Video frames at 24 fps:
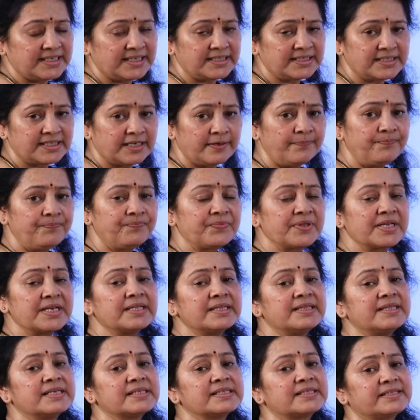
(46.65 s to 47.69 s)
theta.
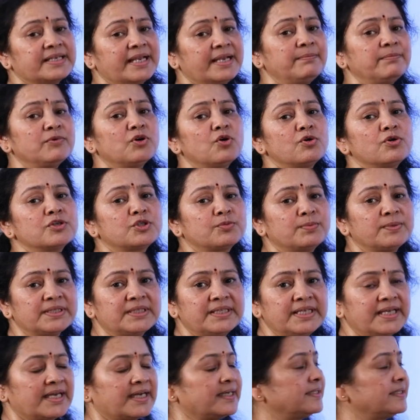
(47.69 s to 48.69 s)
The same goes with the